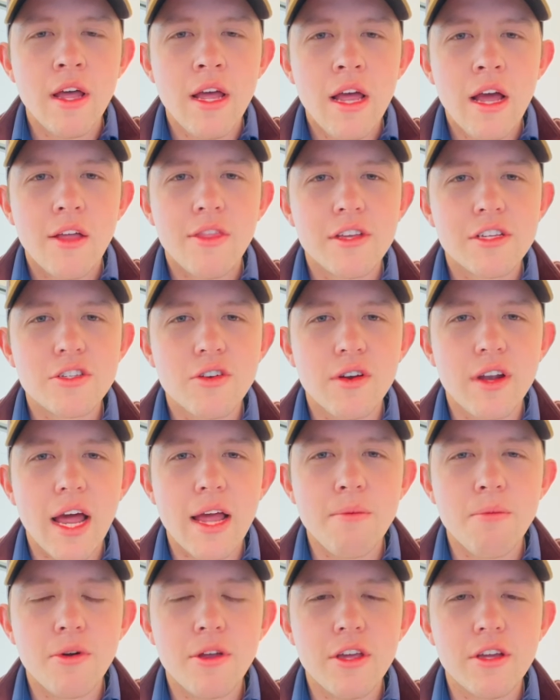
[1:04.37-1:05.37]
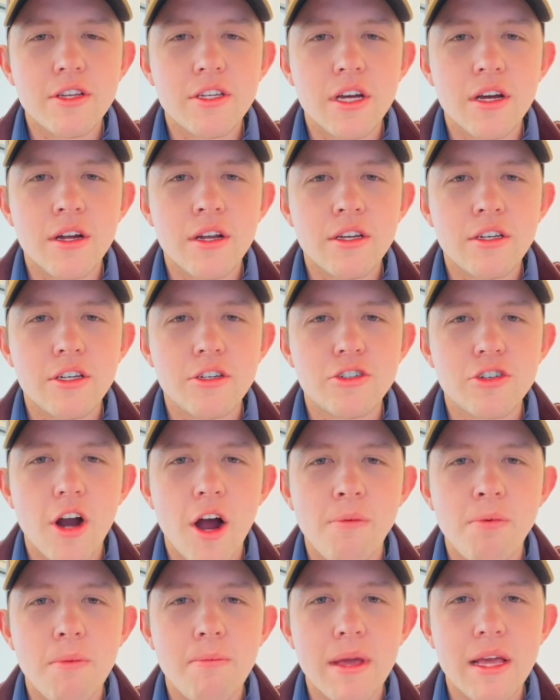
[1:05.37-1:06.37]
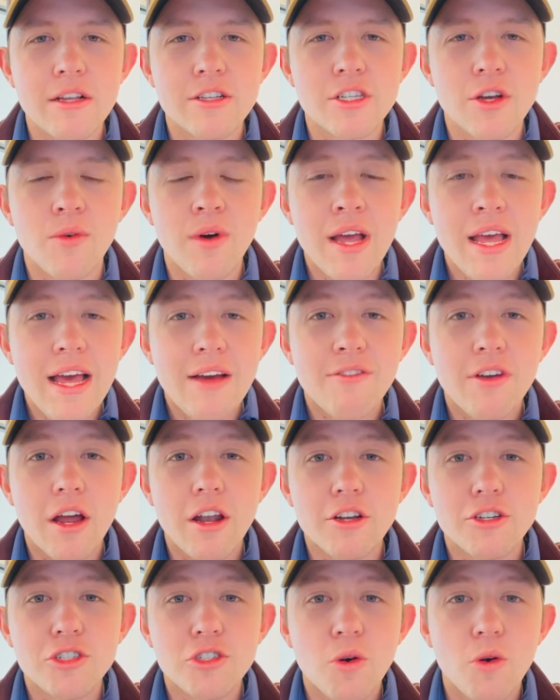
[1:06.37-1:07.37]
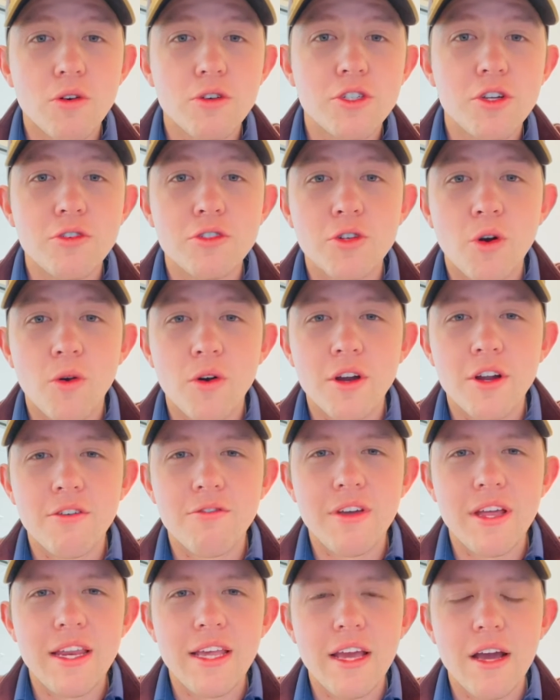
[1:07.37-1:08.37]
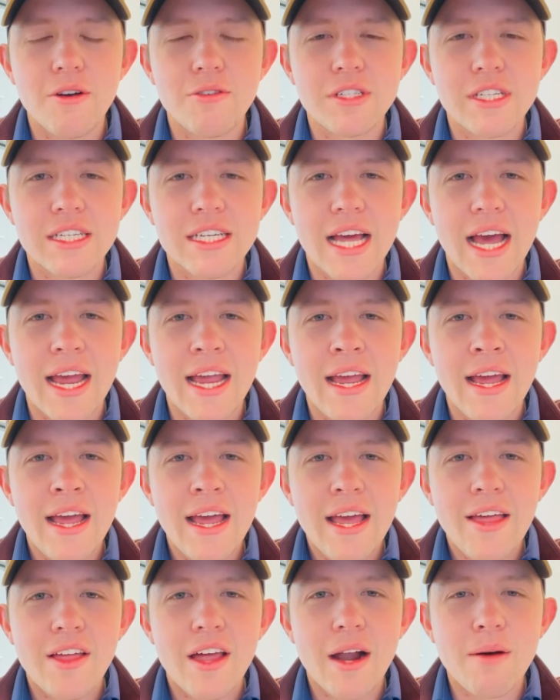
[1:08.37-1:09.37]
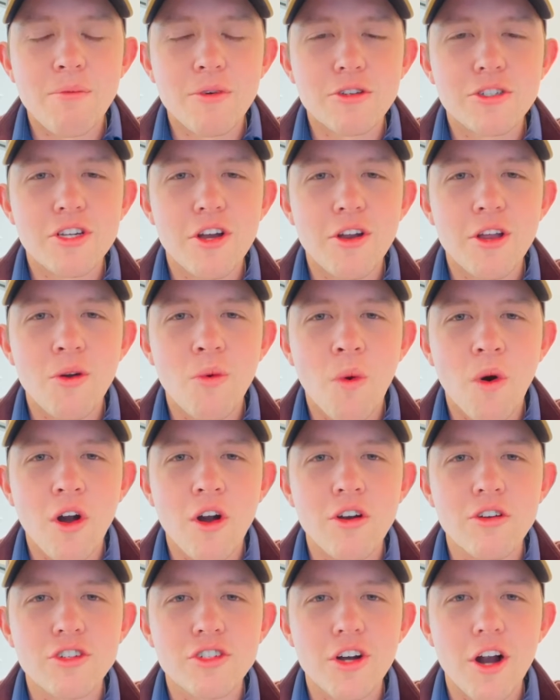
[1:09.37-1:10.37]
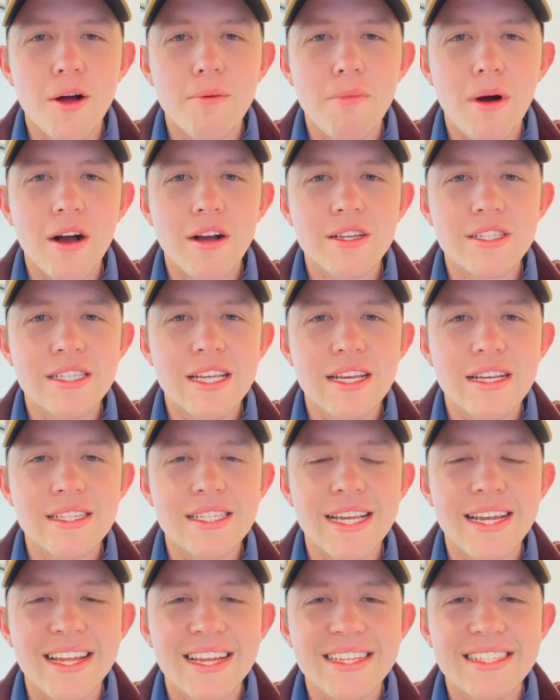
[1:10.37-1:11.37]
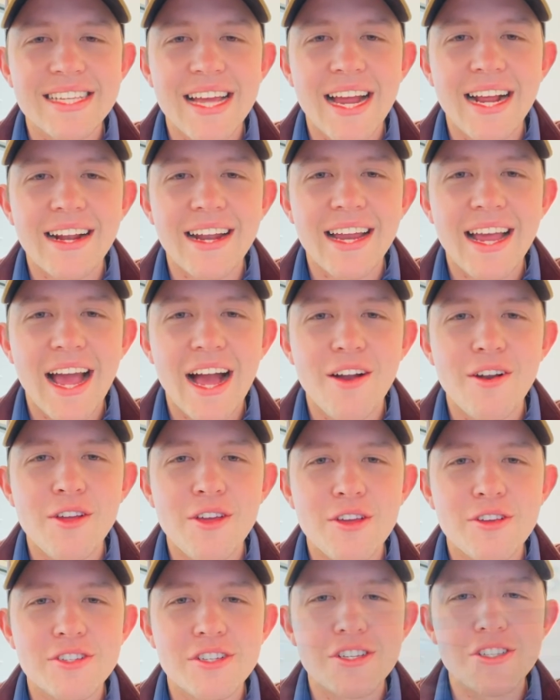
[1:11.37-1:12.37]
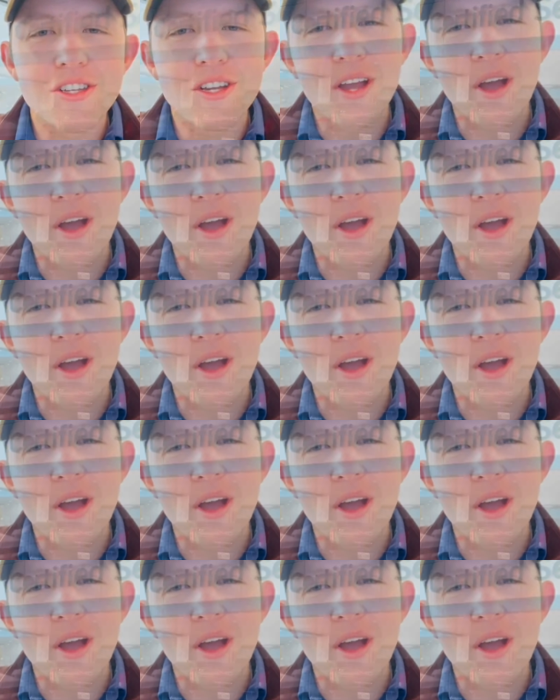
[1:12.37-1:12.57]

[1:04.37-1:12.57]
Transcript: This will enable you to, to drop them in. So I've got a short tutorial video today and I'm gonna show you where our drop box is and exactly how to use it. So go